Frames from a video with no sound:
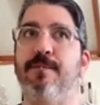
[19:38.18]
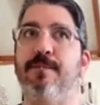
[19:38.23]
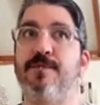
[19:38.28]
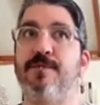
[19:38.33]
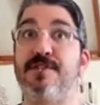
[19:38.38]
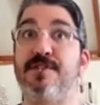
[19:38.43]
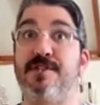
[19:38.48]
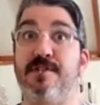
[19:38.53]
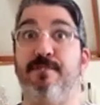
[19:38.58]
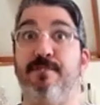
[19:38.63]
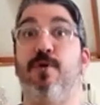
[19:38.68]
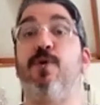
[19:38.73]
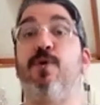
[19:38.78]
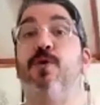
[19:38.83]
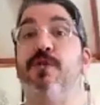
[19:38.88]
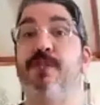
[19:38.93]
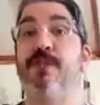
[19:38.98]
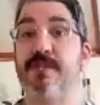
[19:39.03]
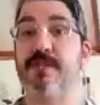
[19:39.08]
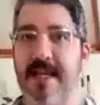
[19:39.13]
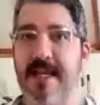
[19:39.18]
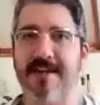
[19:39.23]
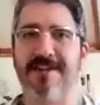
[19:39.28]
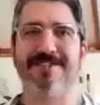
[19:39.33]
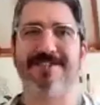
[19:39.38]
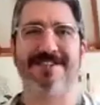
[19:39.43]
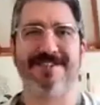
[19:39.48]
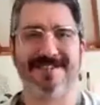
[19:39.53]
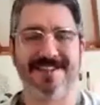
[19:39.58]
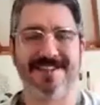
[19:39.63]
supports
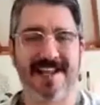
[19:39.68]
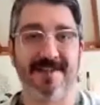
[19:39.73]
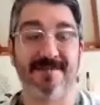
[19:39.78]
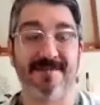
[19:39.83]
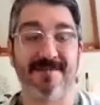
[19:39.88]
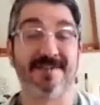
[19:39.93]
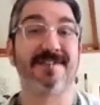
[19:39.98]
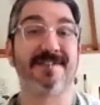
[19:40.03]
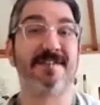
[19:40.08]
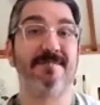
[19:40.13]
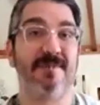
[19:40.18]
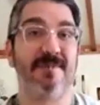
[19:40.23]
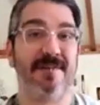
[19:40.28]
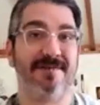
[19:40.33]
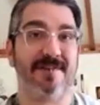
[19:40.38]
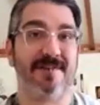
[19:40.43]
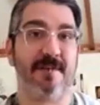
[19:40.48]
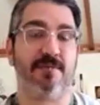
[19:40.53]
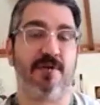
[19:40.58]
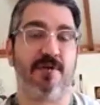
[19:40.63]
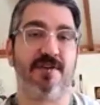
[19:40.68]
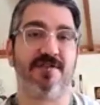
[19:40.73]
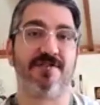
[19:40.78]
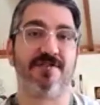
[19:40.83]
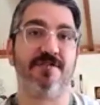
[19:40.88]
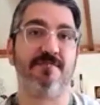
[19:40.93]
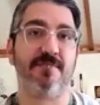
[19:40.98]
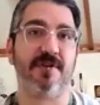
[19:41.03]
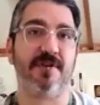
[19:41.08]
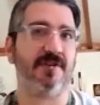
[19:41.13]
energies that have a similar
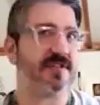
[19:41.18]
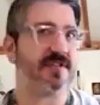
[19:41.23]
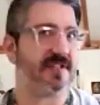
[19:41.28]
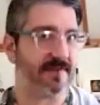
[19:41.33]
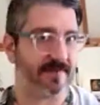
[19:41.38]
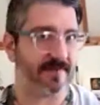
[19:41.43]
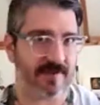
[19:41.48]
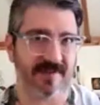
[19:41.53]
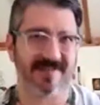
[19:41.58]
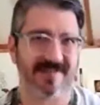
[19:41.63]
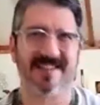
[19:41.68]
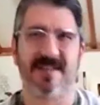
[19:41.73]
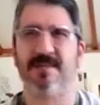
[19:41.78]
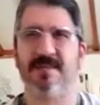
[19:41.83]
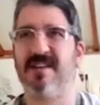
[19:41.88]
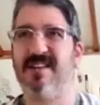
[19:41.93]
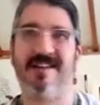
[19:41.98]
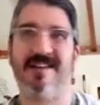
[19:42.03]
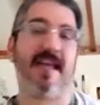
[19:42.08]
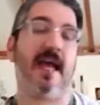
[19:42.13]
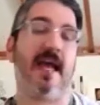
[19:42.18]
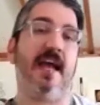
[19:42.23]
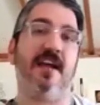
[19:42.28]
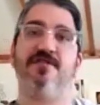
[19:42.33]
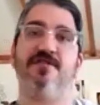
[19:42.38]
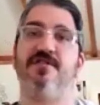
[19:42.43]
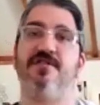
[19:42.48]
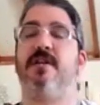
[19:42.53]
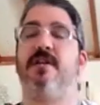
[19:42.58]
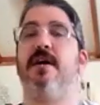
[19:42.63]
vibration but are different, something like
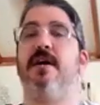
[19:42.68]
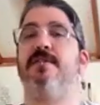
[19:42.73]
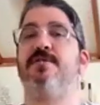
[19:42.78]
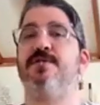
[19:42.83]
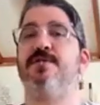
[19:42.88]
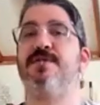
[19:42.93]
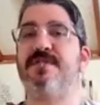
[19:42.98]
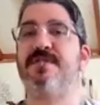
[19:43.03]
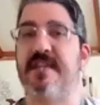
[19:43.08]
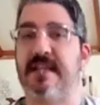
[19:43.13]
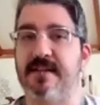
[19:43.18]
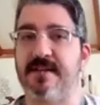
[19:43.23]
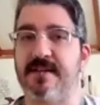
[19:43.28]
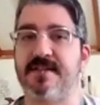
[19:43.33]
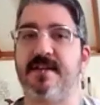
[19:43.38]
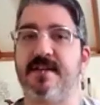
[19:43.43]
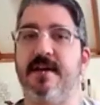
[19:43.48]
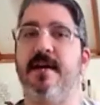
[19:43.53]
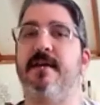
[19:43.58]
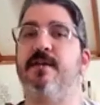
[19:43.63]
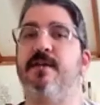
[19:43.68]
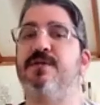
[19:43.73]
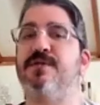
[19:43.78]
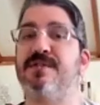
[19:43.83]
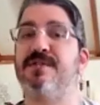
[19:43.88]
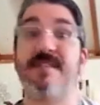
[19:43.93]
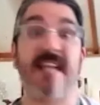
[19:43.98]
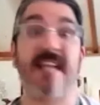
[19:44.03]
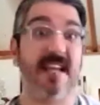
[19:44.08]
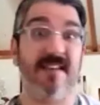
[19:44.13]
angelite or celestite or
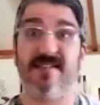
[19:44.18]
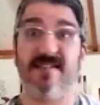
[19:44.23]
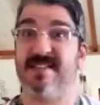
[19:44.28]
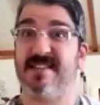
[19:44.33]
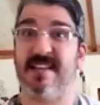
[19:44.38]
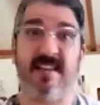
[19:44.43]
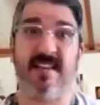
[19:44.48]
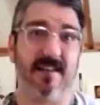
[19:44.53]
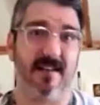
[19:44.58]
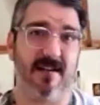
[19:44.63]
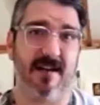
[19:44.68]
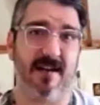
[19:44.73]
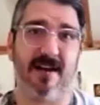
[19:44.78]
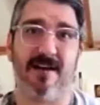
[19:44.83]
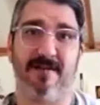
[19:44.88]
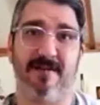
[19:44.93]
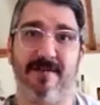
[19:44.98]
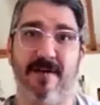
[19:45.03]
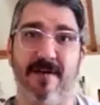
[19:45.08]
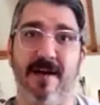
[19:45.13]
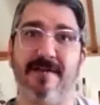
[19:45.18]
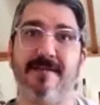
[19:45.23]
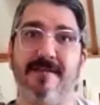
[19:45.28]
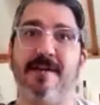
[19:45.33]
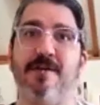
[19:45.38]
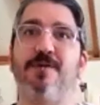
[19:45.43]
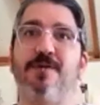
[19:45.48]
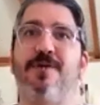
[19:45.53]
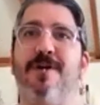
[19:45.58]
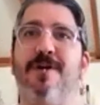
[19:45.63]
even selenite. I find they
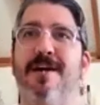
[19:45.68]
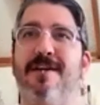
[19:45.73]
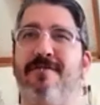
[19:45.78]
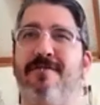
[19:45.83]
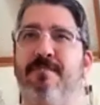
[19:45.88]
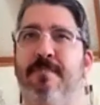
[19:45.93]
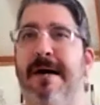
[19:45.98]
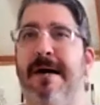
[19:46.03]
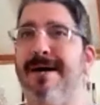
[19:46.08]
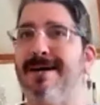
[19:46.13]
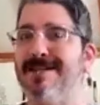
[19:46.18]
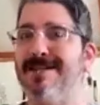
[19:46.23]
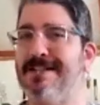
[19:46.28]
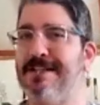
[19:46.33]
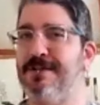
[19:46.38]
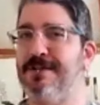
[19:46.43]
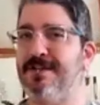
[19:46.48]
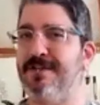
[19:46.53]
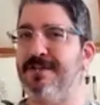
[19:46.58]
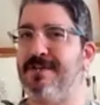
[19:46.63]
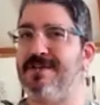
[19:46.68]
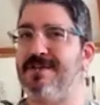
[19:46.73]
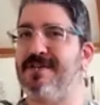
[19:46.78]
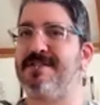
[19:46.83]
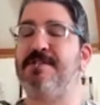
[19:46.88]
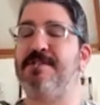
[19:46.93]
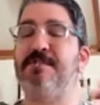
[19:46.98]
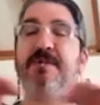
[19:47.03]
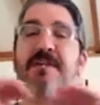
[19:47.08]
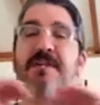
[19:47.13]
all kind of party on a very
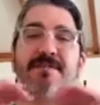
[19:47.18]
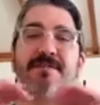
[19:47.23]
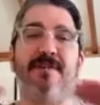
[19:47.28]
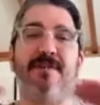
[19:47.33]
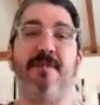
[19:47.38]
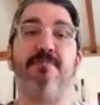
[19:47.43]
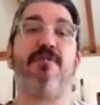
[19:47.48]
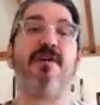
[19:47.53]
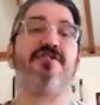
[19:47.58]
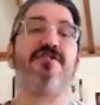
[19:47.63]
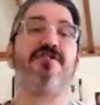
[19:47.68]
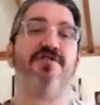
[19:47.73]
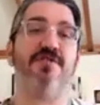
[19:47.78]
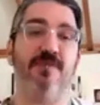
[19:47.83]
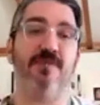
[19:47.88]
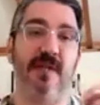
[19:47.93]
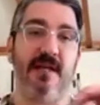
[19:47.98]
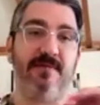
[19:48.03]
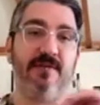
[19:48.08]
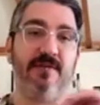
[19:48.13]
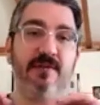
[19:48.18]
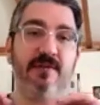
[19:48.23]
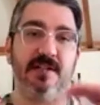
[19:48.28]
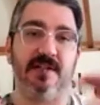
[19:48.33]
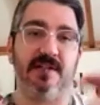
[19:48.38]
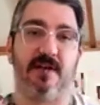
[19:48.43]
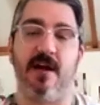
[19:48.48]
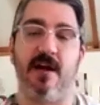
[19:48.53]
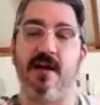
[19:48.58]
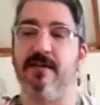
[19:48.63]
similar vibrational level
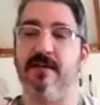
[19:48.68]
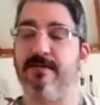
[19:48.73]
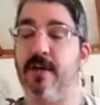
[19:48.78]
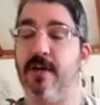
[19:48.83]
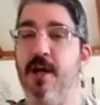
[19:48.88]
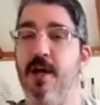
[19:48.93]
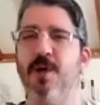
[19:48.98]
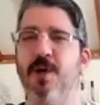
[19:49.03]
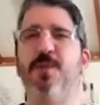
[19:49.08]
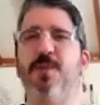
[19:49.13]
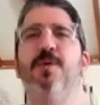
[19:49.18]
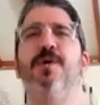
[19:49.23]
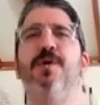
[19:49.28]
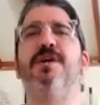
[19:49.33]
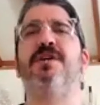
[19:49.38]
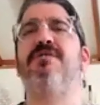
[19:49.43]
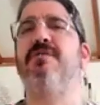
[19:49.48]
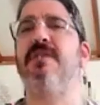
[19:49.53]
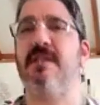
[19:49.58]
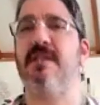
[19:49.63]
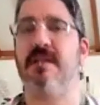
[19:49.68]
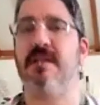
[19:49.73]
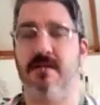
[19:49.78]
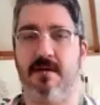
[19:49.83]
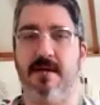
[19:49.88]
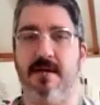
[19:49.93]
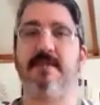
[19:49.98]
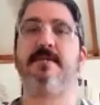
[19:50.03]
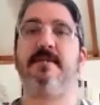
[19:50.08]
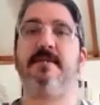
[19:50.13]
and kind of work really
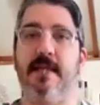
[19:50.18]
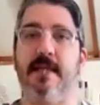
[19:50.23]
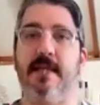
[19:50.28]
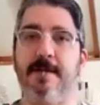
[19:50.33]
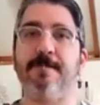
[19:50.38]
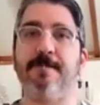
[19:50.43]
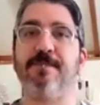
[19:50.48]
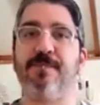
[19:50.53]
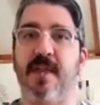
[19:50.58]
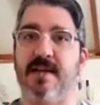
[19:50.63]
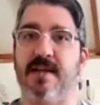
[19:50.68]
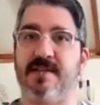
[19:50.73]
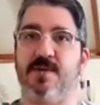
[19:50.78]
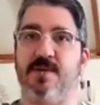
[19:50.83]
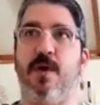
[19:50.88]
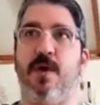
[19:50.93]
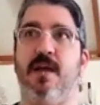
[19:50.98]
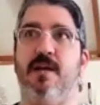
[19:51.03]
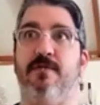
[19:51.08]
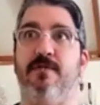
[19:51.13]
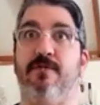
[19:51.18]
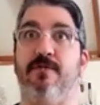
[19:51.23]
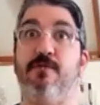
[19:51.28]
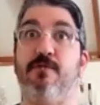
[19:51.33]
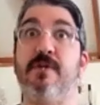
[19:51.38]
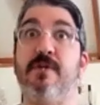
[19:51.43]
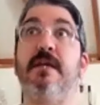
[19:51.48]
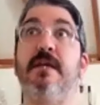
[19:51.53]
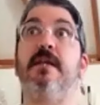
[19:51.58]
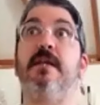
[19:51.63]
nicely as a way of
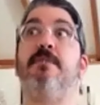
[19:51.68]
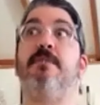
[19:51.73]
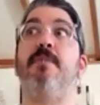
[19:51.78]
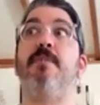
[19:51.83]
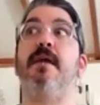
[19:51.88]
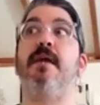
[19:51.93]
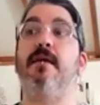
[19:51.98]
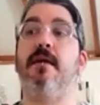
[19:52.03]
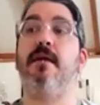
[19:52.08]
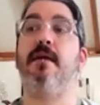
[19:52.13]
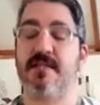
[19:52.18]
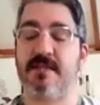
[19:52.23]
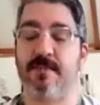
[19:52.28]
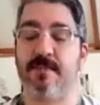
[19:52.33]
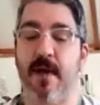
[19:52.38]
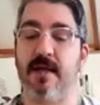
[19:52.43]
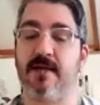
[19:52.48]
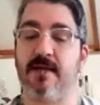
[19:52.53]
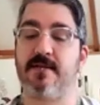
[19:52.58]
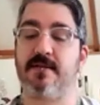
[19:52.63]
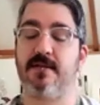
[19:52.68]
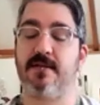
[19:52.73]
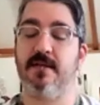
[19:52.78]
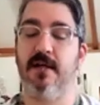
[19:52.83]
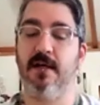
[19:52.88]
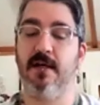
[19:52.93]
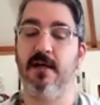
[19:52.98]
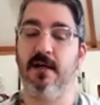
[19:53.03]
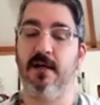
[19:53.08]
really making a space